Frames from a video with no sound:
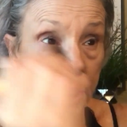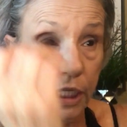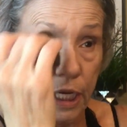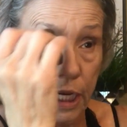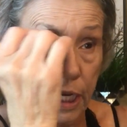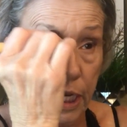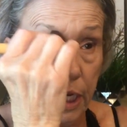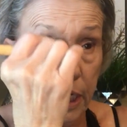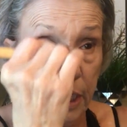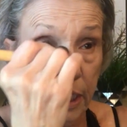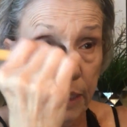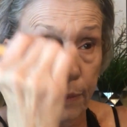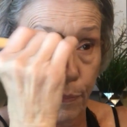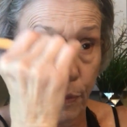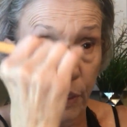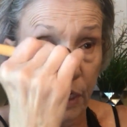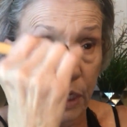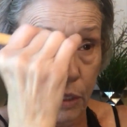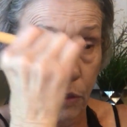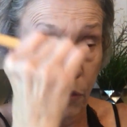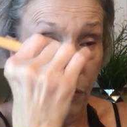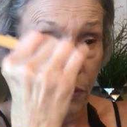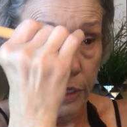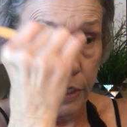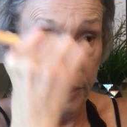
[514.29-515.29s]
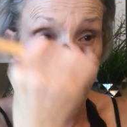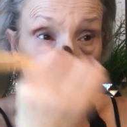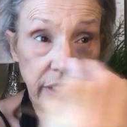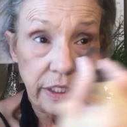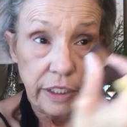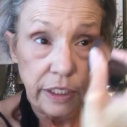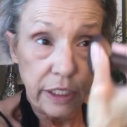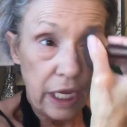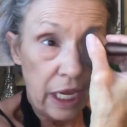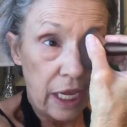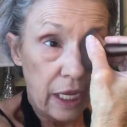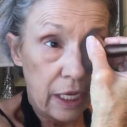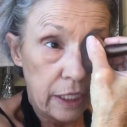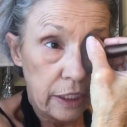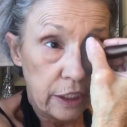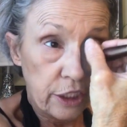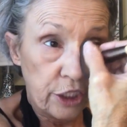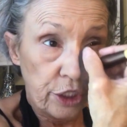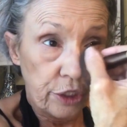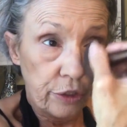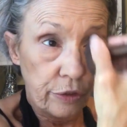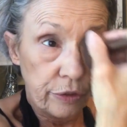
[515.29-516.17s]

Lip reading: tiny bit on the sides.